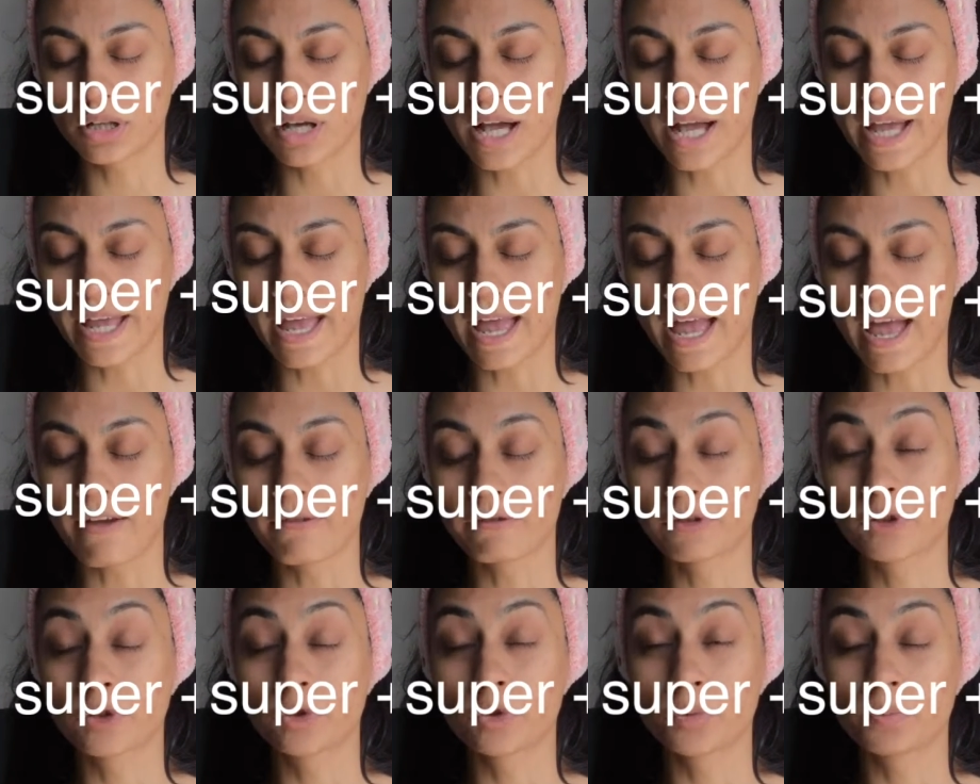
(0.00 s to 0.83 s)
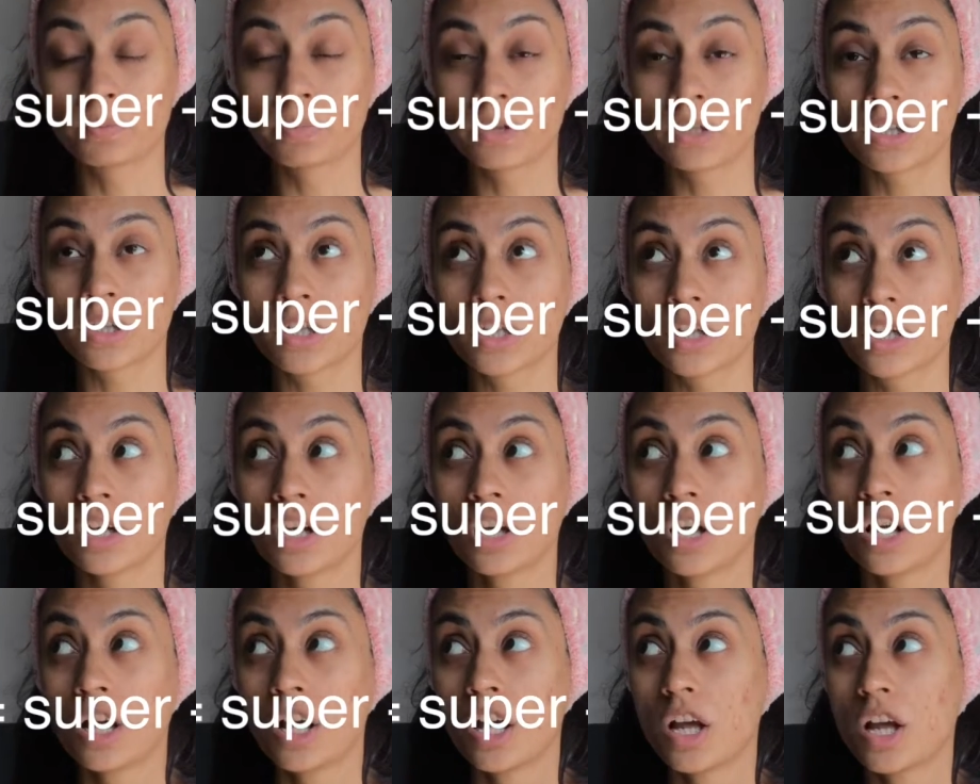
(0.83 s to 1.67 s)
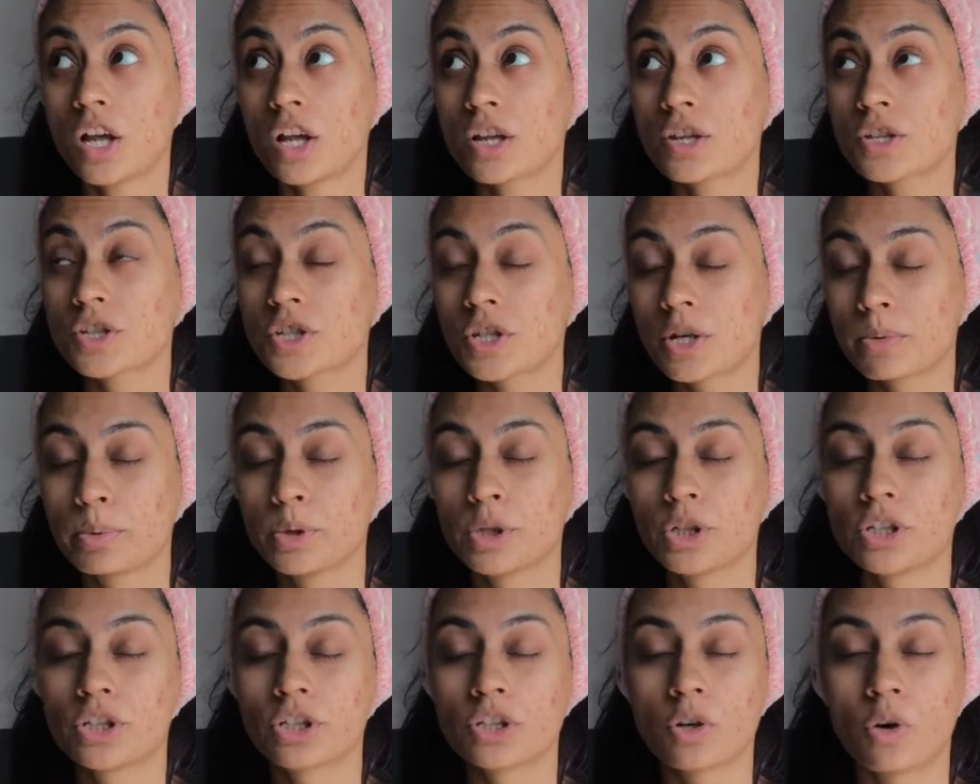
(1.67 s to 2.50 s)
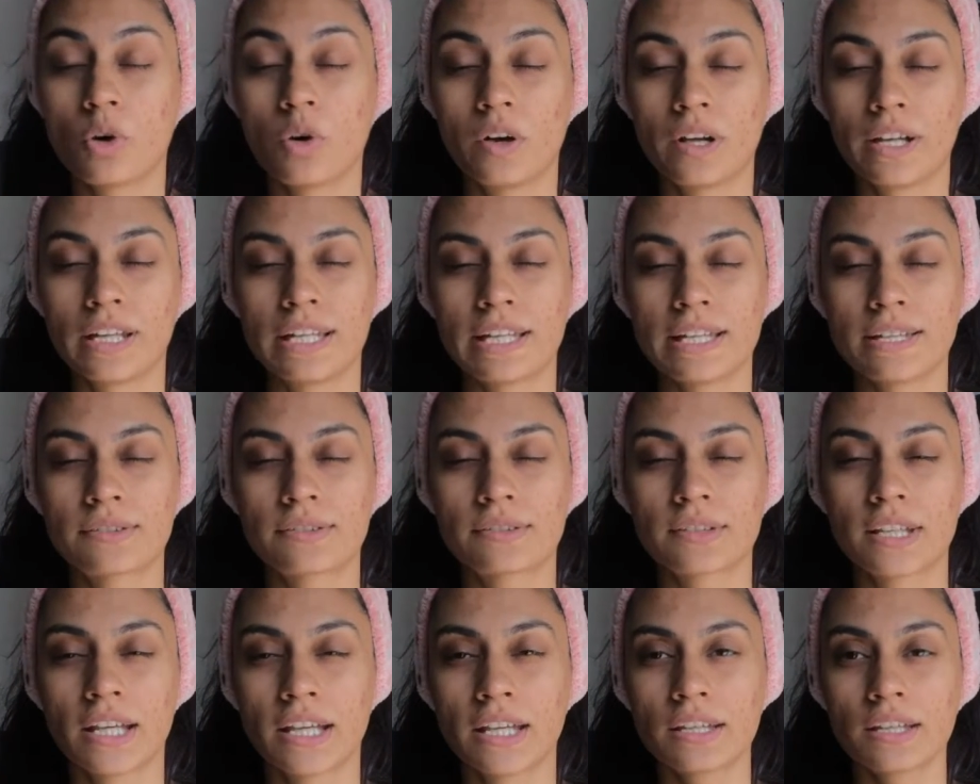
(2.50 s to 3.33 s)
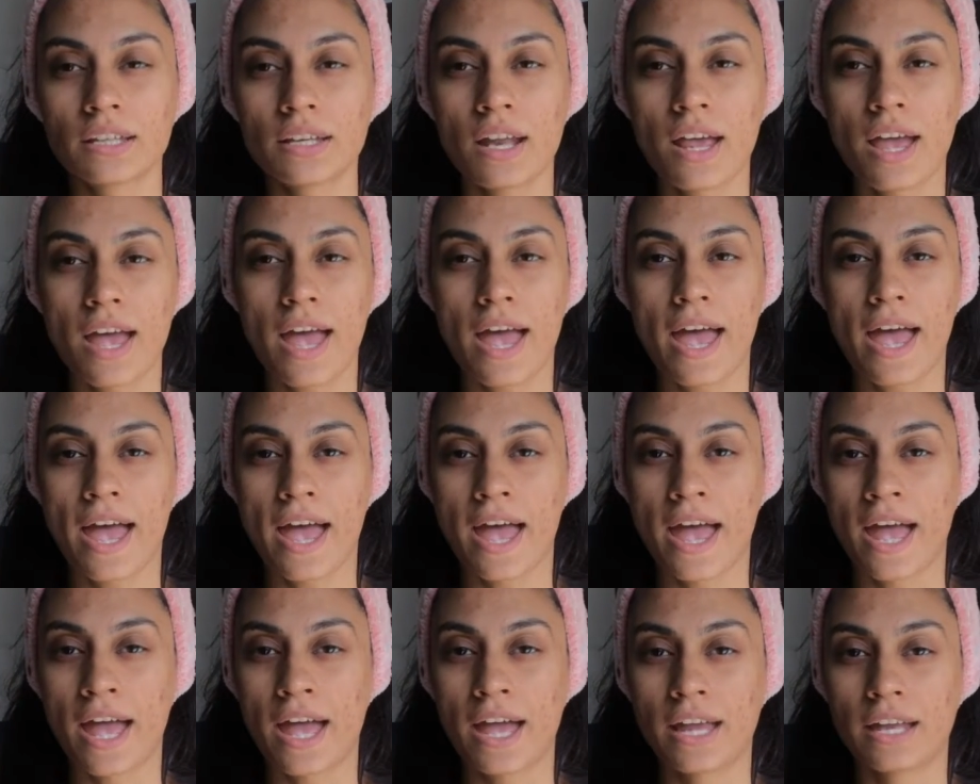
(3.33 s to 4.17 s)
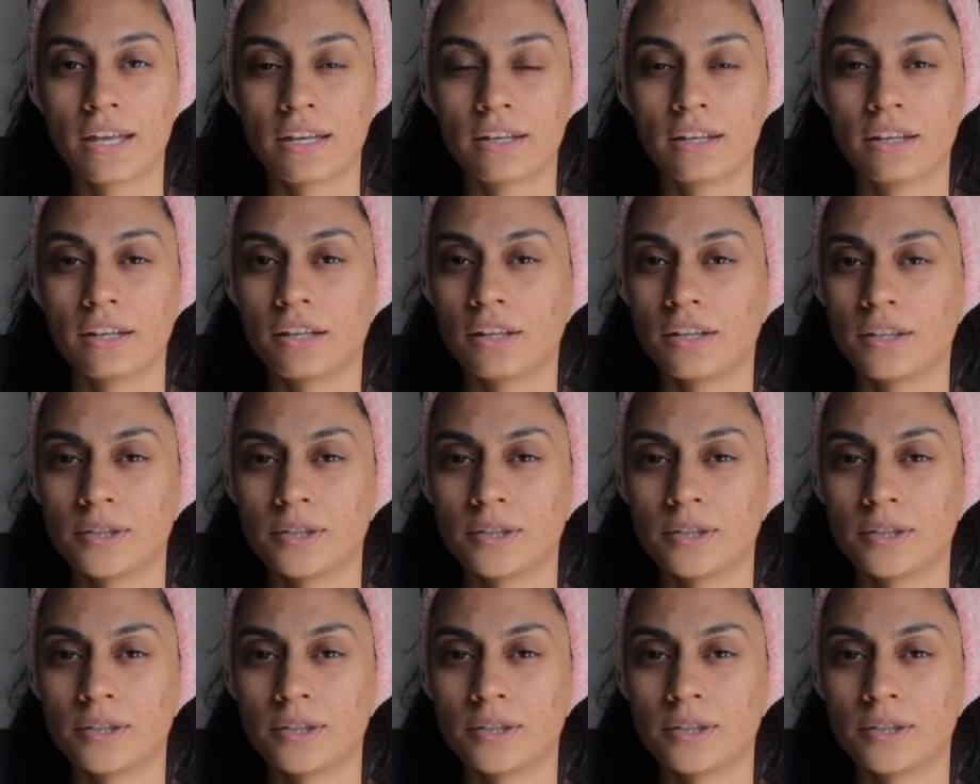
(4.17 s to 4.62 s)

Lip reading: I have super stubborn oily skin, and